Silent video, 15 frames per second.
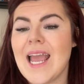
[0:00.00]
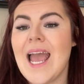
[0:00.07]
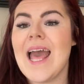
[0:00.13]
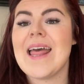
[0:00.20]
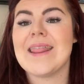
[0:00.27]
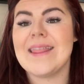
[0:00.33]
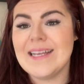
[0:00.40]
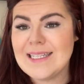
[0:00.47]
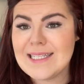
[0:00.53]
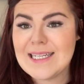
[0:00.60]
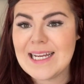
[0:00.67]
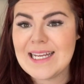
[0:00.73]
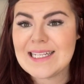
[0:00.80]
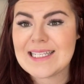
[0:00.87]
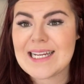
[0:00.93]
This
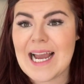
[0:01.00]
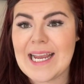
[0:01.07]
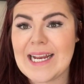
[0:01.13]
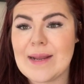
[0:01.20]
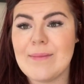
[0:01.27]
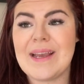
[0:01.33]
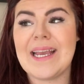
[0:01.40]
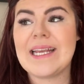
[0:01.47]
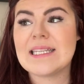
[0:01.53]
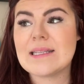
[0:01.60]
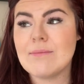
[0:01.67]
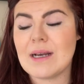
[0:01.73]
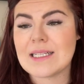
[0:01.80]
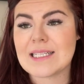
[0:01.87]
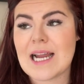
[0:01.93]
next item is a
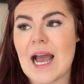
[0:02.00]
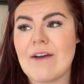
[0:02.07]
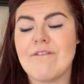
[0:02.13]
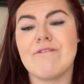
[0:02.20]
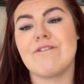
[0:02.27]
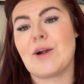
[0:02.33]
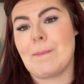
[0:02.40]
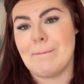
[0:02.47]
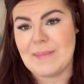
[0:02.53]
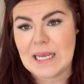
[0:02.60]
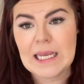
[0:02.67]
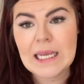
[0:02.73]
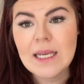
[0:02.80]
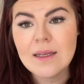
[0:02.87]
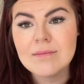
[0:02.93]
must-have for
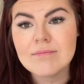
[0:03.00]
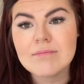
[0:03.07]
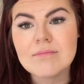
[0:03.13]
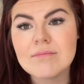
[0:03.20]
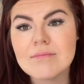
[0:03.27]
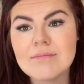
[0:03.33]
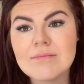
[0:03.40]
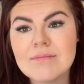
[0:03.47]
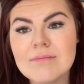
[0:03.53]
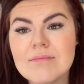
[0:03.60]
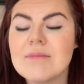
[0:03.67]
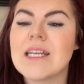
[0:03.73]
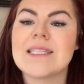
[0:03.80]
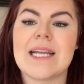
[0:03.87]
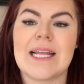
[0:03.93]
me
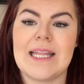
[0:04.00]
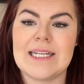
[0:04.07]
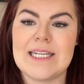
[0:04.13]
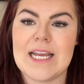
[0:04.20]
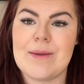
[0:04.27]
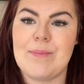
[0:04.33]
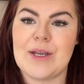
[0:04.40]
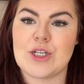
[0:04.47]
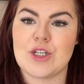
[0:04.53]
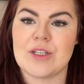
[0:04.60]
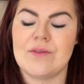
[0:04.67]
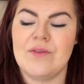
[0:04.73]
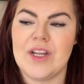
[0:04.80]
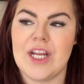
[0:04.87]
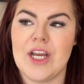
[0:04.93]
because I like taking pictures
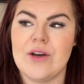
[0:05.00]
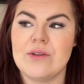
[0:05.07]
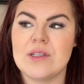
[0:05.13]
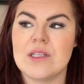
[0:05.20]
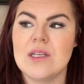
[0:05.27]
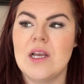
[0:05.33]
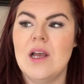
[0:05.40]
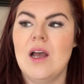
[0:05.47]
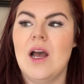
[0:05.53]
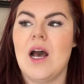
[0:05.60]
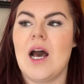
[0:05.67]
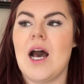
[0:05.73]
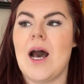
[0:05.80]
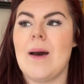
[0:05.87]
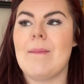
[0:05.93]
and videos.
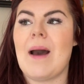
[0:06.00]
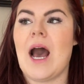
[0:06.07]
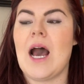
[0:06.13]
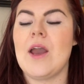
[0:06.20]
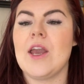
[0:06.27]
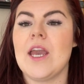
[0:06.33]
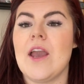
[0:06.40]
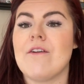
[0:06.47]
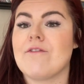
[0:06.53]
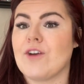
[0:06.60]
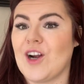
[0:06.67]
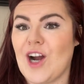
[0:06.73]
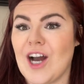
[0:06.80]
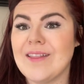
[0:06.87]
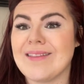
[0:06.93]
I
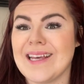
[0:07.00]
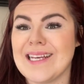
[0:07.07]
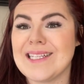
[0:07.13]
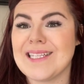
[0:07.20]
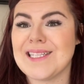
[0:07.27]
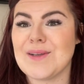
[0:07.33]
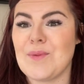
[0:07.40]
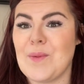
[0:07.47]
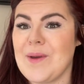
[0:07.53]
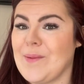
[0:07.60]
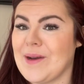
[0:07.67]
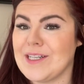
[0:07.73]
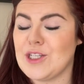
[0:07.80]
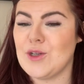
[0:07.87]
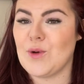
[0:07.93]
forgot this when we
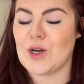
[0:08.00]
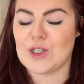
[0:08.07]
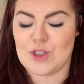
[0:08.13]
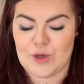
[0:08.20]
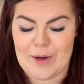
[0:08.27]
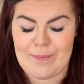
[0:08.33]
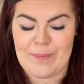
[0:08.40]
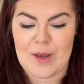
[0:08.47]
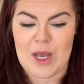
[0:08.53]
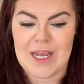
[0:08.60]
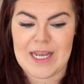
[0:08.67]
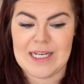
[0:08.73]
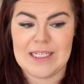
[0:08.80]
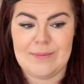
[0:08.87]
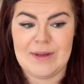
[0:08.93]
went to our trip
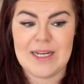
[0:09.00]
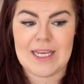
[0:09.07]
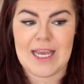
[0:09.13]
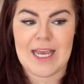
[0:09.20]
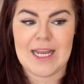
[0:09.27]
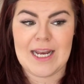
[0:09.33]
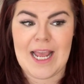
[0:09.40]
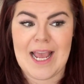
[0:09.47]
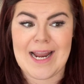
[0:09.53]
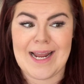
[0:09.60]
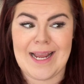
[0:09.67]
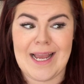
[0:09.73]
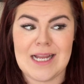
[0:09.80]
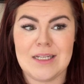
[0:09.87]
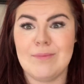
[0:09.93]
in Dominican, and I
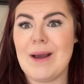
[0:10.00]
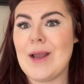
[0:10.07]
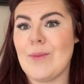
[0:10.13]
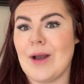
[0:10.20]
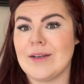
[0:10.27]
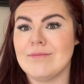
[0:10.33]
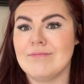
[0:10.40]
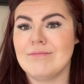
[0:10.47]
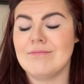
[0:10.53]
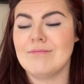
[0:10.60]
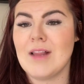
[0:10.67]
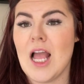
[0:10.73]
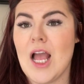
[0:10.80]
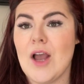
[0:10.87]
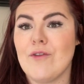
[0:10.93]
had to buy one
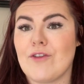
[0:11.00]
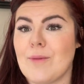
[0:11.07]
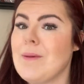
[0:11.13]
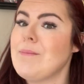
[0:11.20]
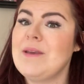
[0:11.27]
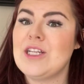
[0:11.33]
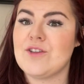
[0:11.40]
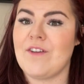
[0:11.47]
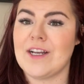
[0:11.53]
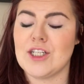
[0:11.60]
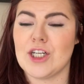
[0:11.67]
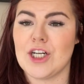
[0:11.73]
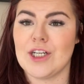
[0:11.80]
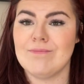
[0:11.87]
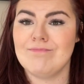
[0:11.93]
from a beach
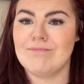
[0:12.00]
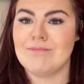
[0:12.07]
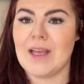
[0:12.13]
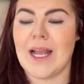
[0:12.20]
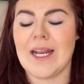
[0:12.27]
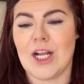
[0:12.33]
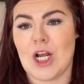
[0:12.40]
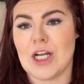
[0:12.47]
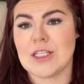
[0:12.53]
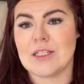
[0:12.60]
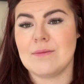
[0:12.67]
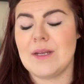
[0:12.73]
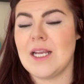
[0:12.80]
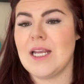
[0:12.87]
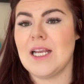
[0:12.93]
vendor, and it cost
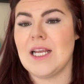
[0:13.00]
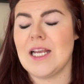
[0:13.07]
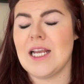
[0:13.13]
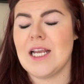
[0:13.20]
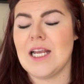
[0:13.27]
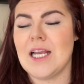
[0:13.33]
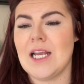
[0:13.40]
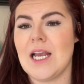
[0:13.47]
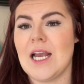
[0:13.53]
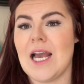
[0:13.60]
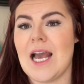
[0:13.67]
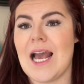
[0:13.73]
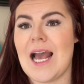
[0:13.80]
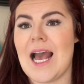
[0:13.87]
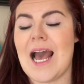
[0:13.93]
me
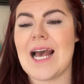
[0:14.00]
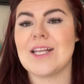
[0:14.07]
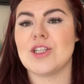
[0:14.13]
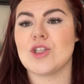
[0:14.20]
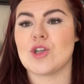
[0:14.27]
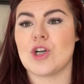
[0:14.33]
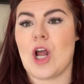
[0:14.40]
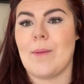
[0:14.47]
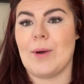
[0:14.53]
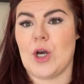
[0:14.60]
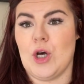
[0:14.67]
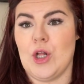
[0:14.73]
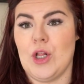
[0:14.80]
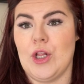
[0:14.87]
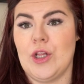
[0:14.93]

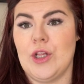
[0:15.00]
astronomical.